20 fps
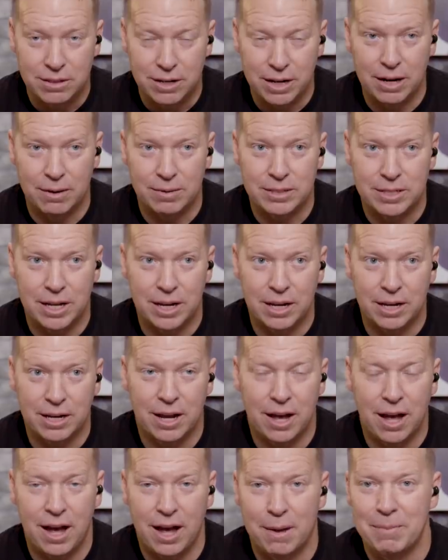And I was like,
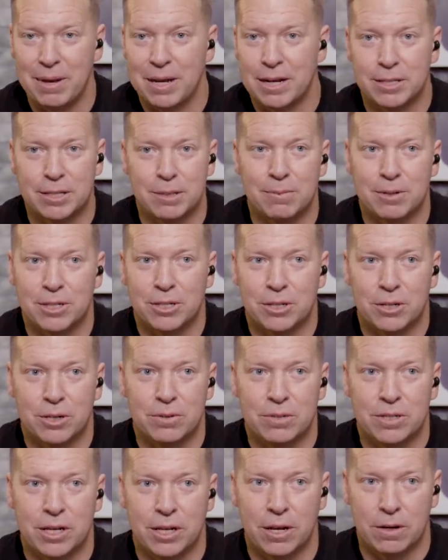oh, "I made up some
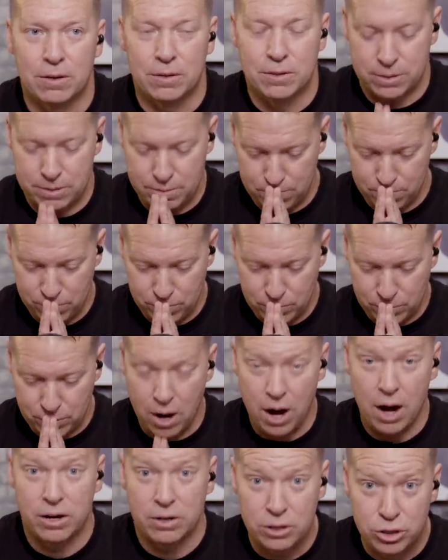excuse." He goes, "All
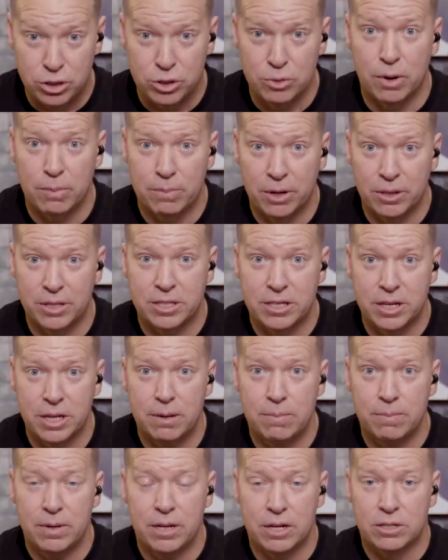right, do you still want to be on the
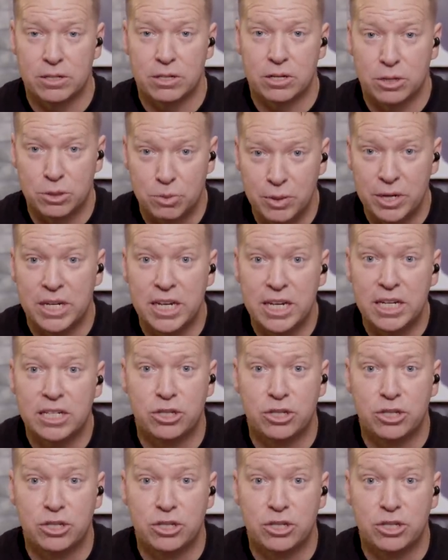team?" He goes, "Cause we need